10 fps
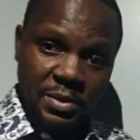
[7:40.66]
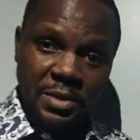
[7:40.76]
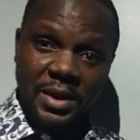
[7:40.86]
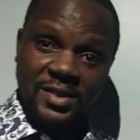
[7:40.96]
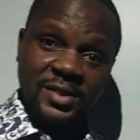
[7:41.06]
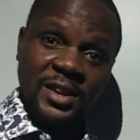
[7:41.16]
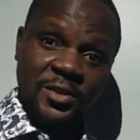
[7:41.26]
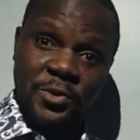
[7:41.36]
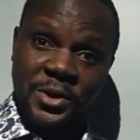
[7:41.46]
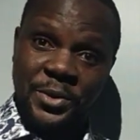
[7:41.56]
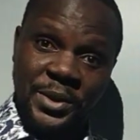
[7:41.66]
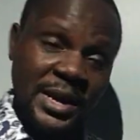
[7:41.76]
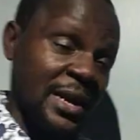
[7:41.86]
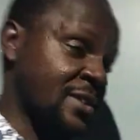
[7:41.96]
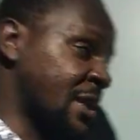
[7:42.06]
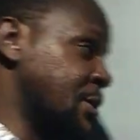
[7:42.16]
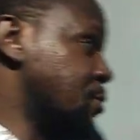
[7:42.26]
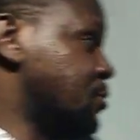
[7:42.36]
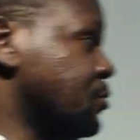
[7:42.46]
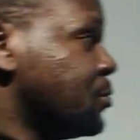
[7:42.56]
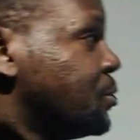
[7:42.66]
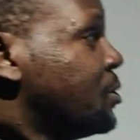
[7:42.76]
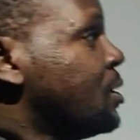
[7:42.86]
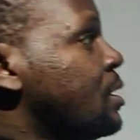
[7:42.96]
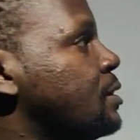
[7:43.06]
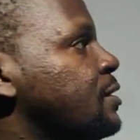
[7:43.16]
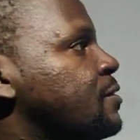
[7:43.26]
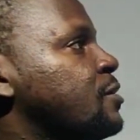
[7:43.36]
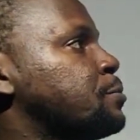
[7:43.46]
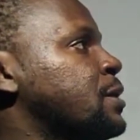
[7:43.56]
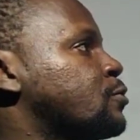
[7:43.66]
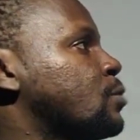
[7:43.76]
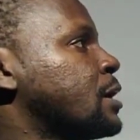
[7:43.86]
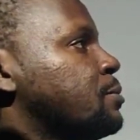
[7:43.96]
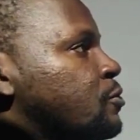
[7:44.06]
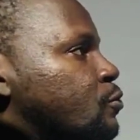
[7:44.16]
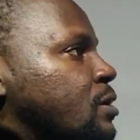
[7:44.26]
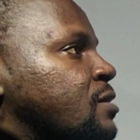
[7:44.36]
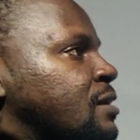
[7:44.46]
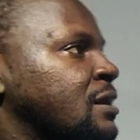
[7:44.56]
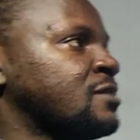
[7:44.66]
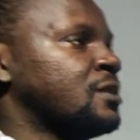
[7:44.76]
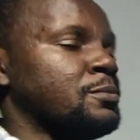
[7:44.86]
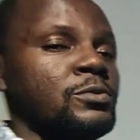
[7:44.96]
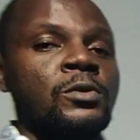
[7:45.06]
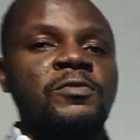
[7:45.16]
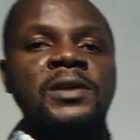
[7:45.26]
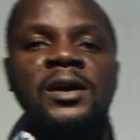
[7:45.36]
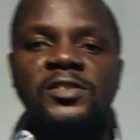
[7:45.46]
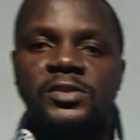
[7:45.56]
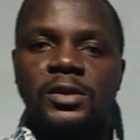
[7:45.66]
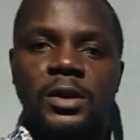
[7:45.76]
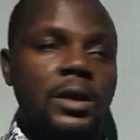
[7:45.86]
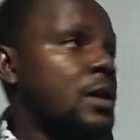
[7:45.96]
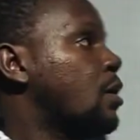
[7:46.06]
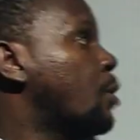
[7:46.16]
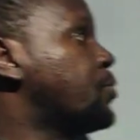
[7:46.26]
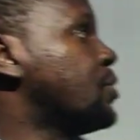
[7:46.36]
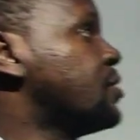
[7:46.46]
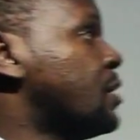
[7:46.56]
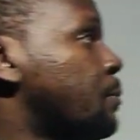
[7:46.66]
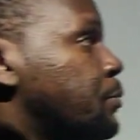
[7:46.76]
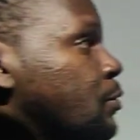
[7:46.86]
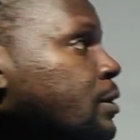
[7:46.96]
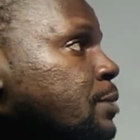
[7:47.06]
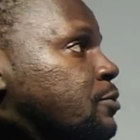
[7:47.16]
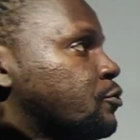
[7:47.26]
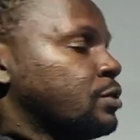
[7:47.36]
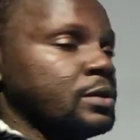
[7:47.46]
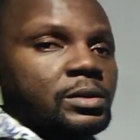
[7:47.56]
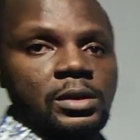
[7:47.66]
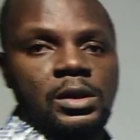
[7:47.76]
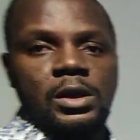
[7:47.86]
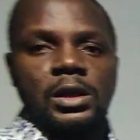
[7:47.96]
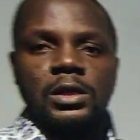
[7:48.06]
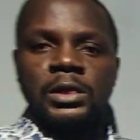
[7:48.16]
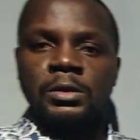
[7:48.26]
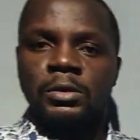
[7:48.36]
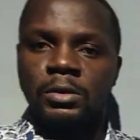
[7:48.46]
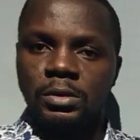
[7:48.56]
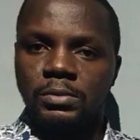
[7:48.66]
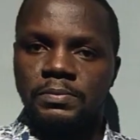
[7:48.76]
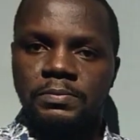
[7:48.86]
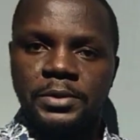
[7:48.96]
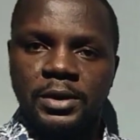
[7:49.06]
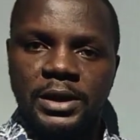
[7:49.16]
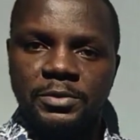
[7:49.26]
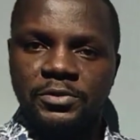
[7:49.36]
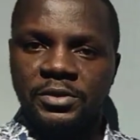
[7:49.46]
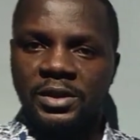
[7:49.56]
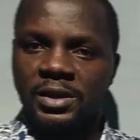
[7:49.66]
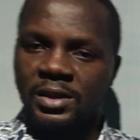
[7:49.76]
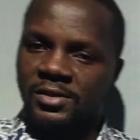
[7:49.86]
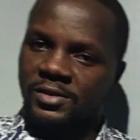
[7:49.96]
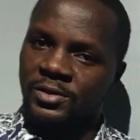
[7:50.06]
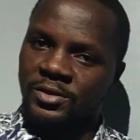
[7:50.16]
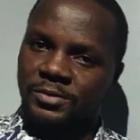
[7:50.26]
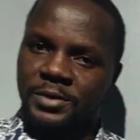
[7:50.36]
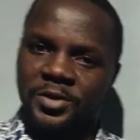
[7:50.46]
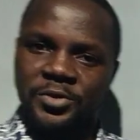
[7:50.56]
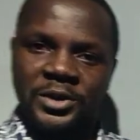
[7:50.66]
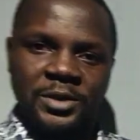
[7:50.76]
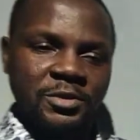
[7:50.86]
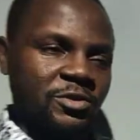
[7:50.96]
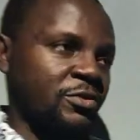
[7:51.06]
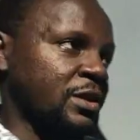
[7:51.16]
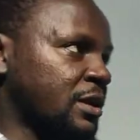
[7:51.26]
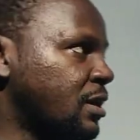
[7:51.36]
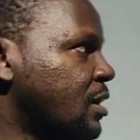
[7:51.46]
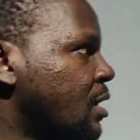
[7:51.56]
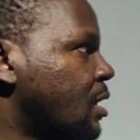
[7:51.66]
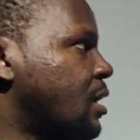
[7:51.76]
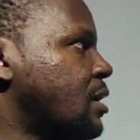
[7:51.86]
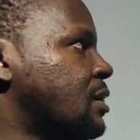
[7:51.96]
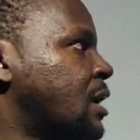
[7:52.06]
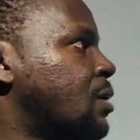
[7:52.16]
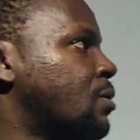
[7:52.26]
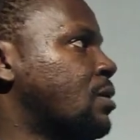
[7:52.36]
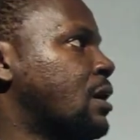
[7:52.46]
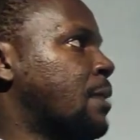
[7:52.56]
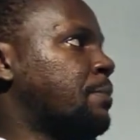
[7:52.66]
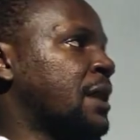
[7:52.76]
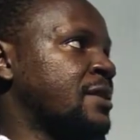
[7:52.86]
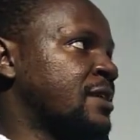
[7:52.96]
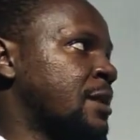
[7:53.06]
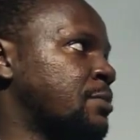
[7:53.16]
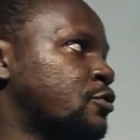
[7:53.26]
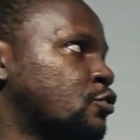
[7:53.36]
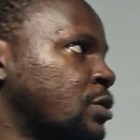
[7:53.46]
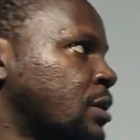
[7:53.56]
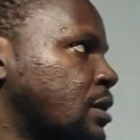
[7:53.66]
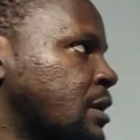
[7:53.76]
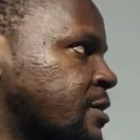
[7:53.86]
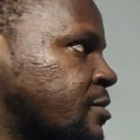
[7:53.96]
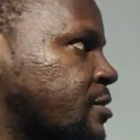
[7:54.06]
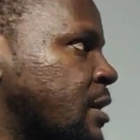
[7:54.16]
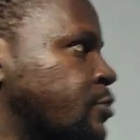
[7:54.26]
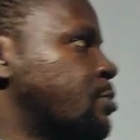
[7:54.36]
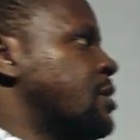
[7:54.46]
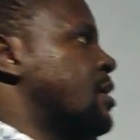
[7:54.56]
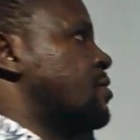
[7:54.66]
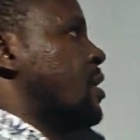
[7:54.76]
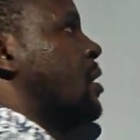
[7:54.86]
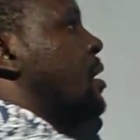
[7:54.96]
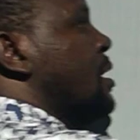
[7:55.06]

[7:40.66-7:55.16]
maybe number 6 has gone away, guys. I don't know. This is petrochemistry is an example of that. Options are pure chemistry. No, pure chemistry is not petrochemistry. Now, applied chemistry. Yes, that should be the answer.